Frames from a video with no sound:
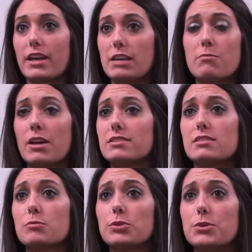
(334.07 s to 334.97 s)
even my
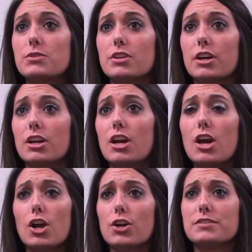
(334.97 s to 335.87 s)
assistant producer,
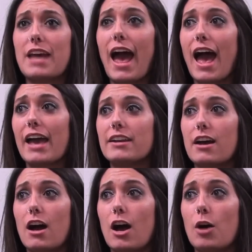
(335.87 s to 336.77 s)
her dad